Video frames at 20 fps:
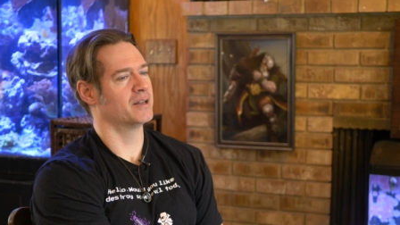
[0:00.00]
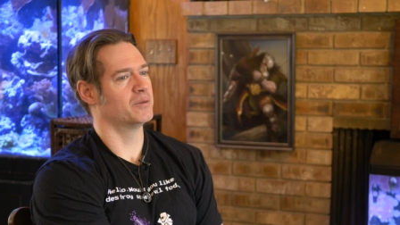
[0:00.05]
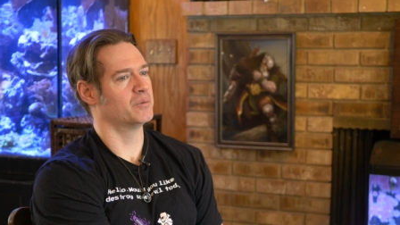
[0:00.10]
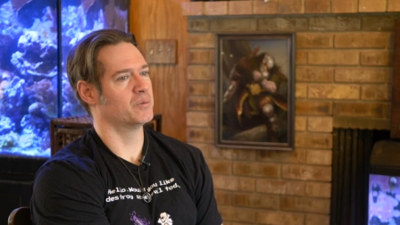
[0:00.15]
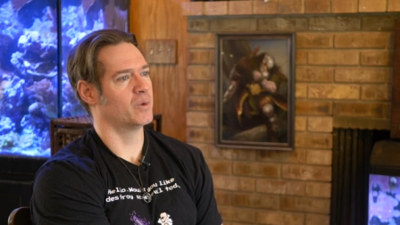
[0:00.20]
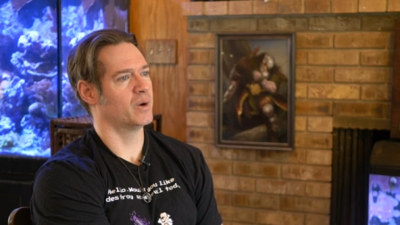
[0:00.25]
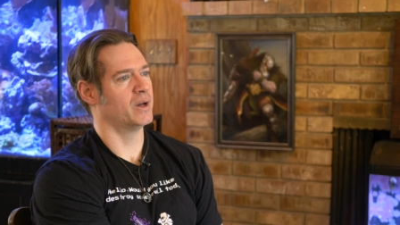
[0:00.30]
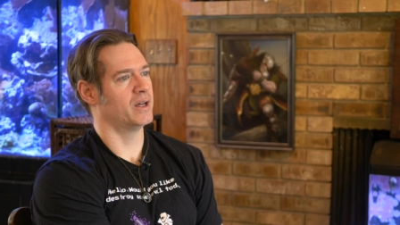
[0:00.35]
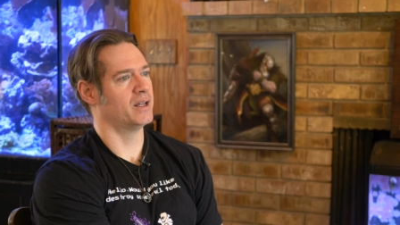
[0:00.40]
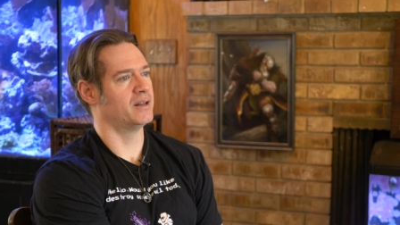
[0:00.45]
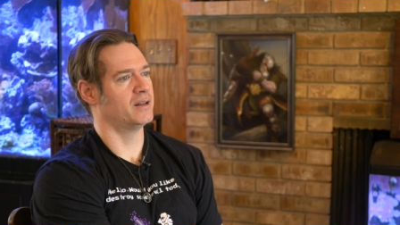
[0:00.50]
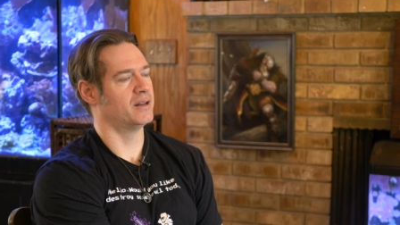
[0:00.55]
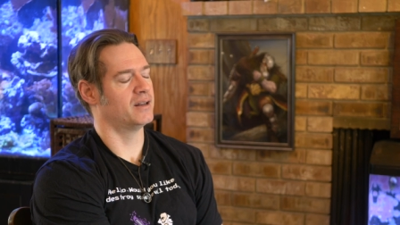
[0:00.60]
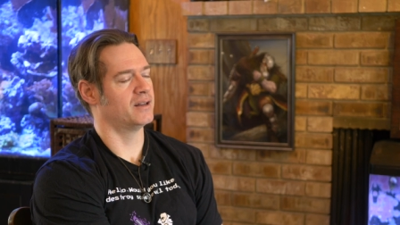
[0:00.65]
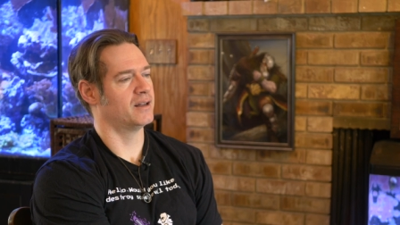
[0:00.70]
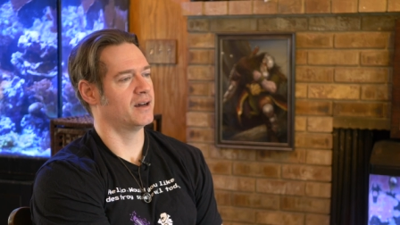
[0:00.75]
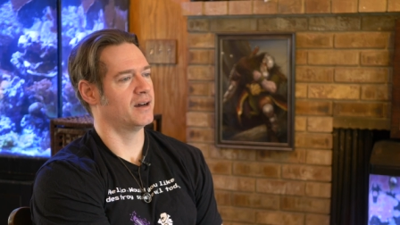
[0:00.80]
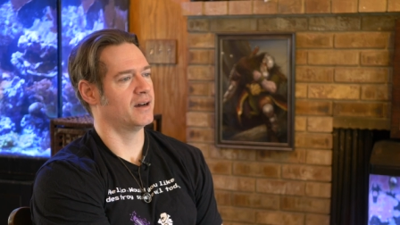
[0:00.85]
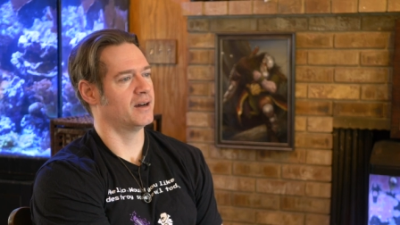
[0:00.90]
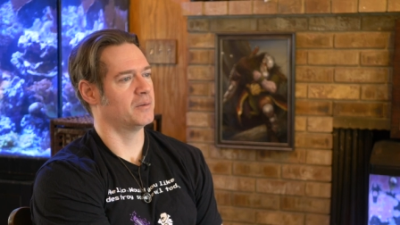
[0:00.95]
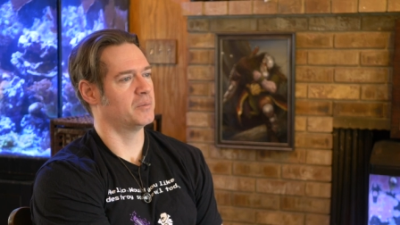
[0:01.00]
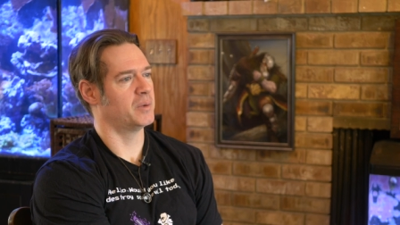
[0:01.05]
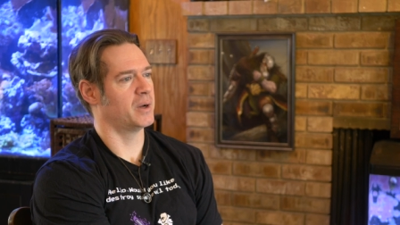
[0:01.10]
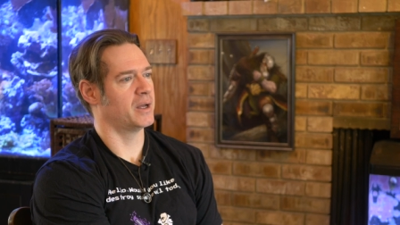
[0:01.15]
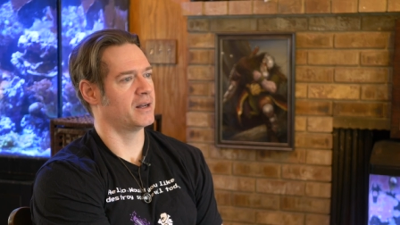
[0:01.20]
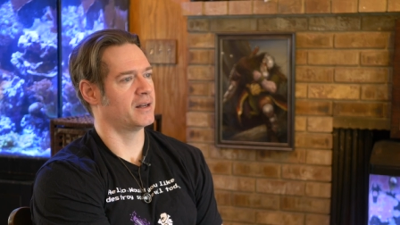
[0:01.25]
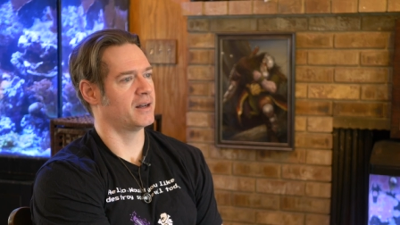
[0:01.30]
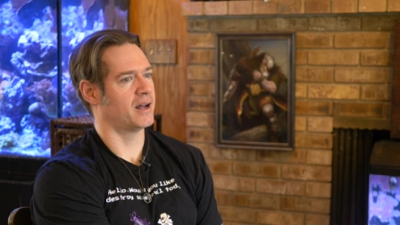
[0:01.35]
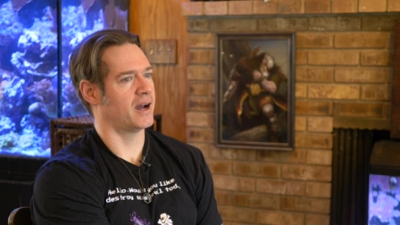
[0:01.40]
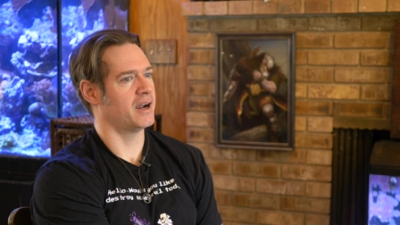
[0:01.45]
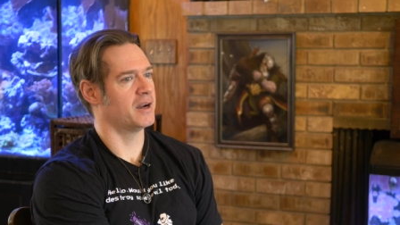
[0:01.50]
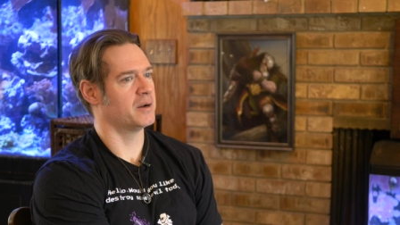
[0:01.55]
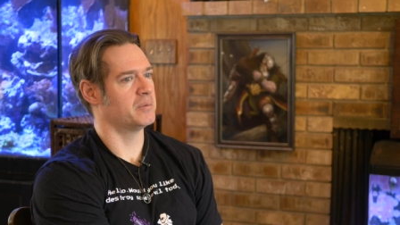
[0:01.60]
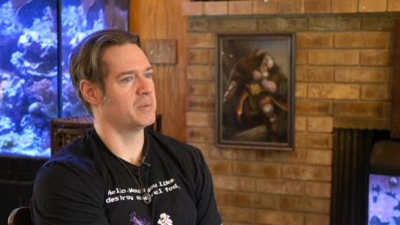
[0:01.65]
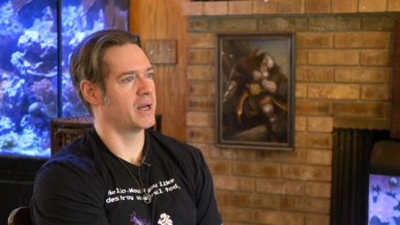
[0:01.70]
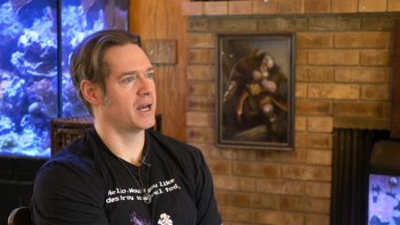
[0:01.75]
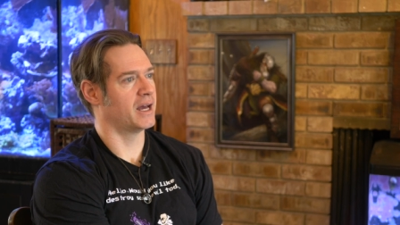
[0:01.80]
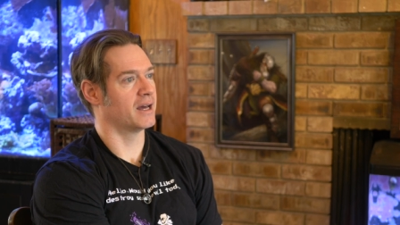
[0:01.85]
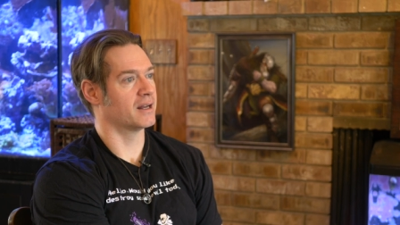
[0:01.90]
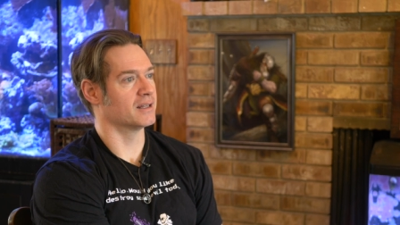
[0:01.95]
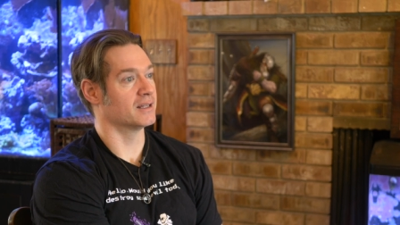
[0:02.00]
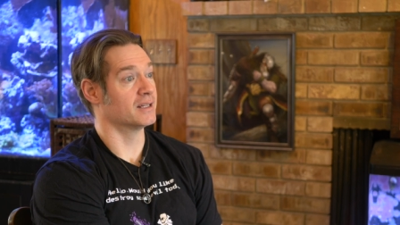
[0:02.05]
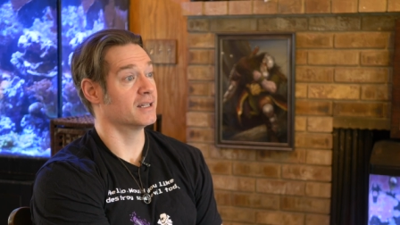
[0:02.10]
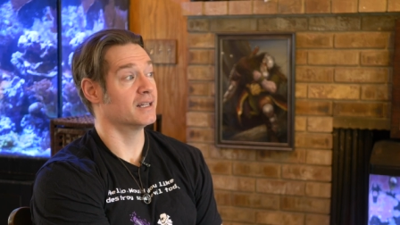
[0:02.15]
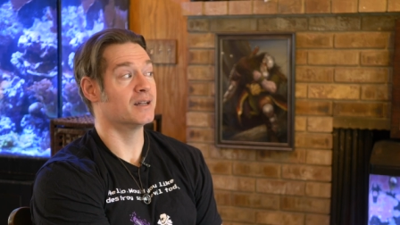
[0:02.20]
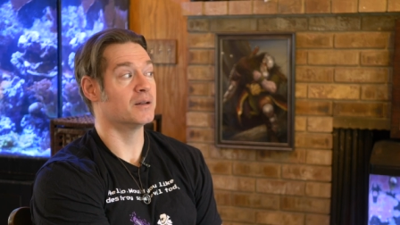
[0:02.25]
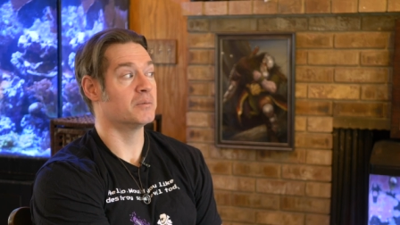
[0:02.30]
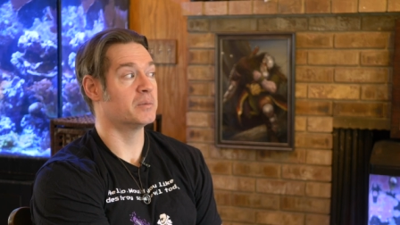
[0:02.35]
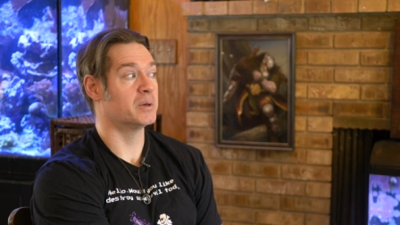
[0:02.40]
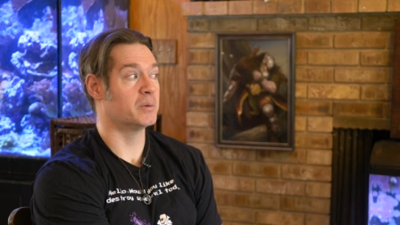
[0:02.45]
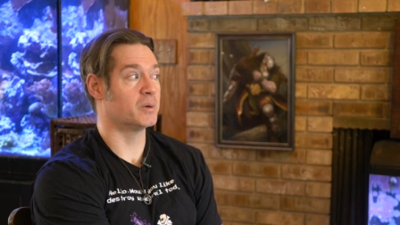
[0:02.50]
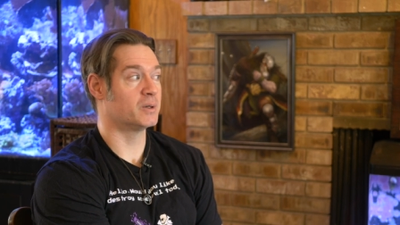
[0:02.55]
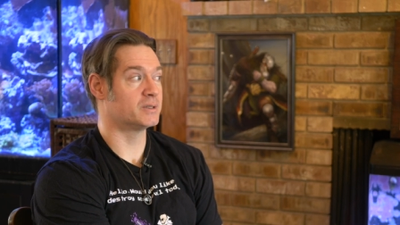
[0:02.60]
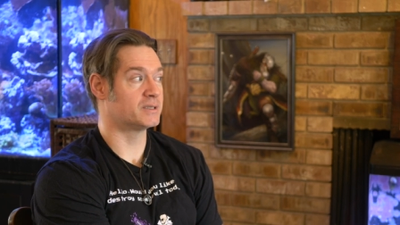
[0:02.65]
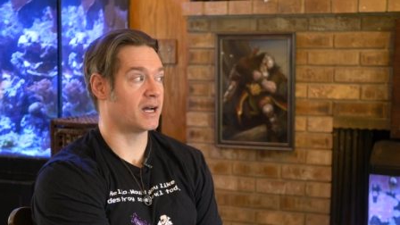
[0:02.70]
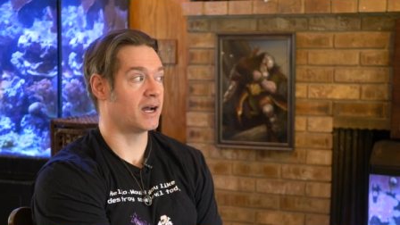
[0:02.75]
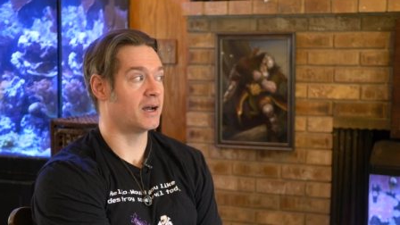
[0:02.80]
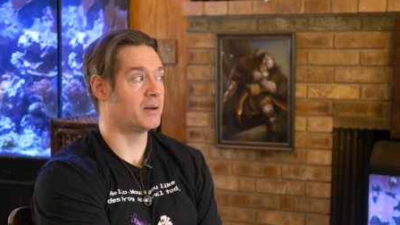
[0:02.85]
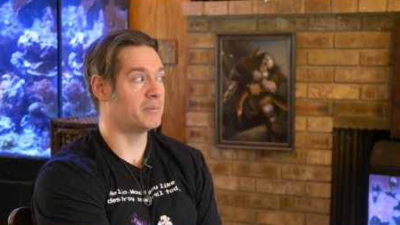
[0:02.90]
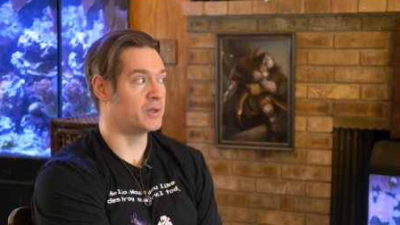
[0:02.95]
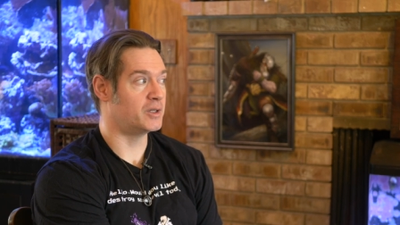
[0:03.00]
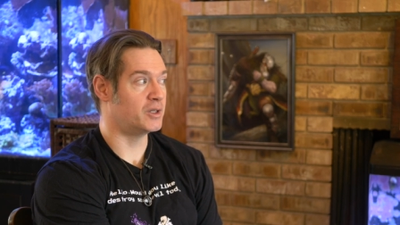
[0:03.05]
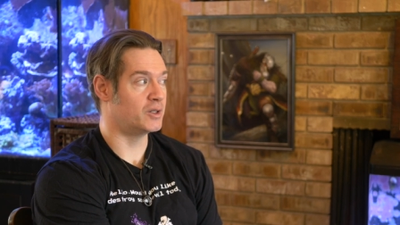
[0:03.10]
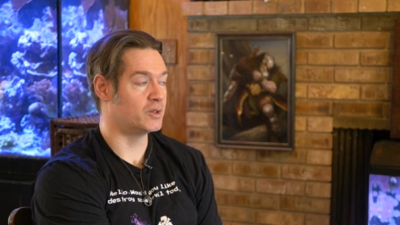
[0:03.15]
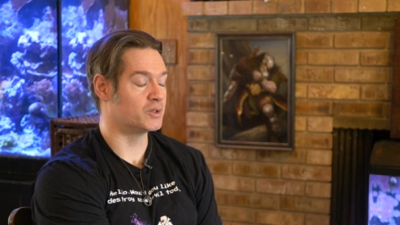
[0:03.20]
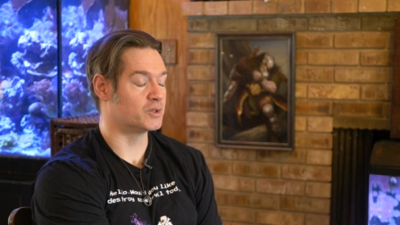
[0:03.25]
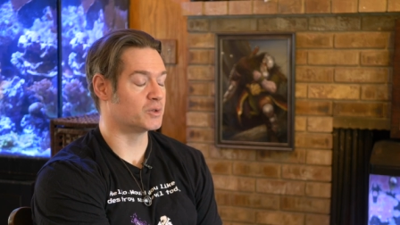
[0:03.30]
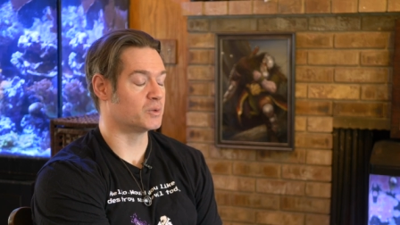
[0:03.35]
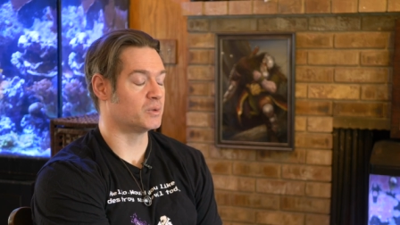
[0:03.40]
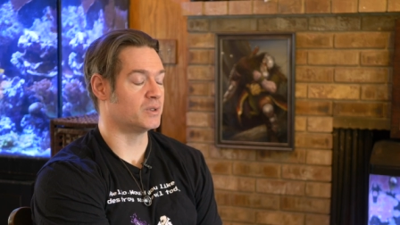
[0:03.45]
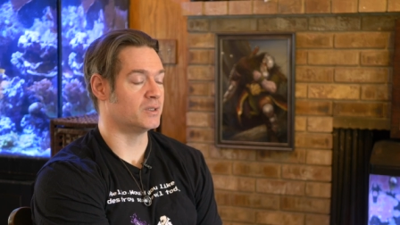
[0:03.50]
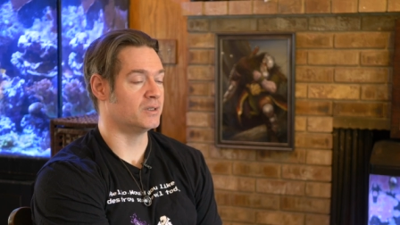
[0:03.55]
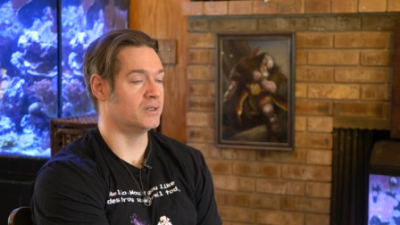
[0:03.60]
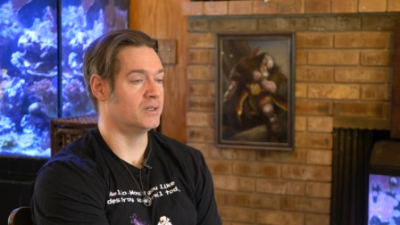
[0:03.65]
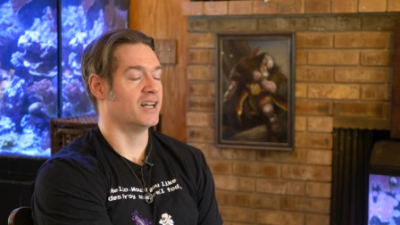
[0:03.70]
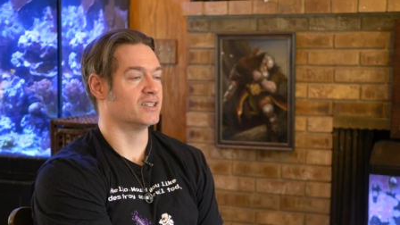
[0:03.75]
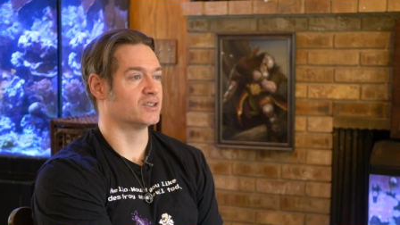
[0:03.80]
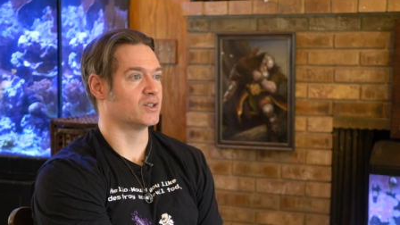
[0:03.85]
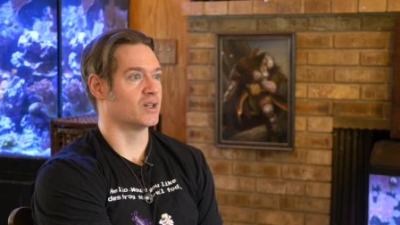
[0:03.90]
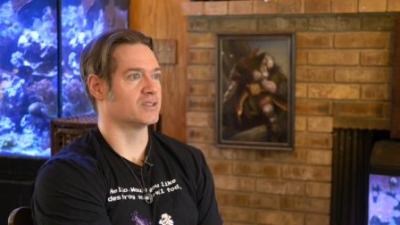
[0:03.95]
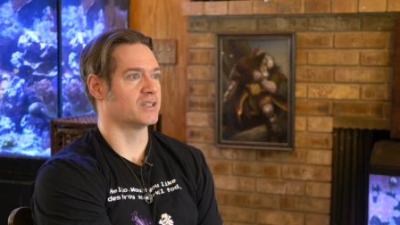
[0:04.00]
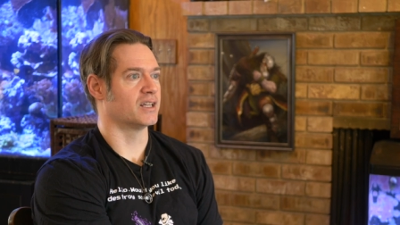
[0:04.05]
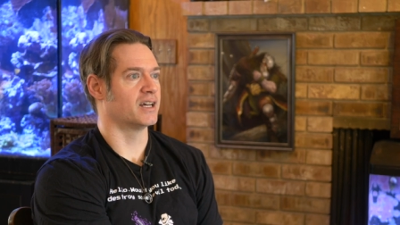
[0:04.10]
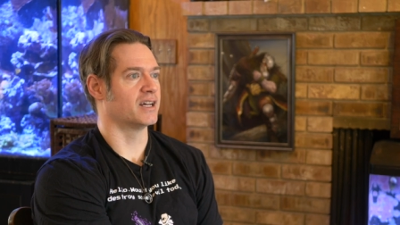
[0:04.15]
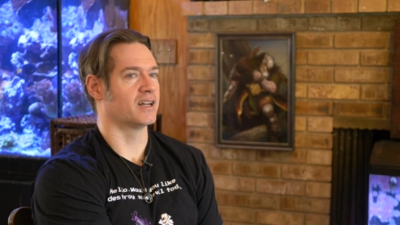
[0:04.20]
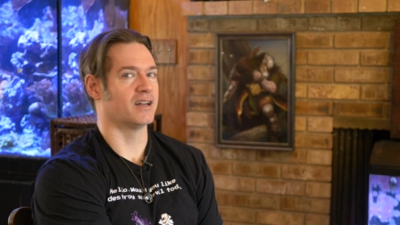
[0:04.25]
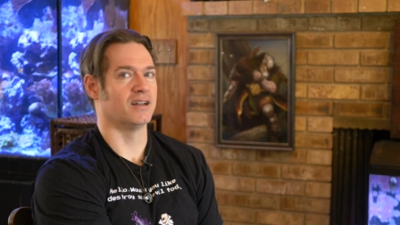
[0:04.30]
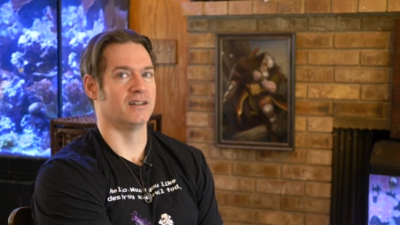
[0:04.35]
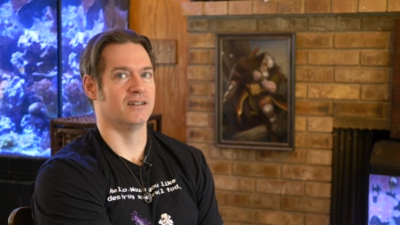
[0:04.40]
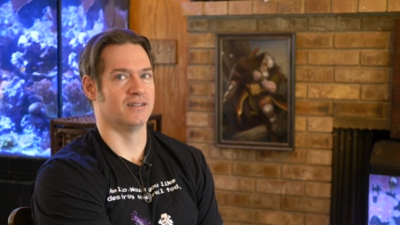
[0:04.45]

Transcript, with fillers: And when uh, Brandon hired me, I had a little bit more time than usual, so I was like,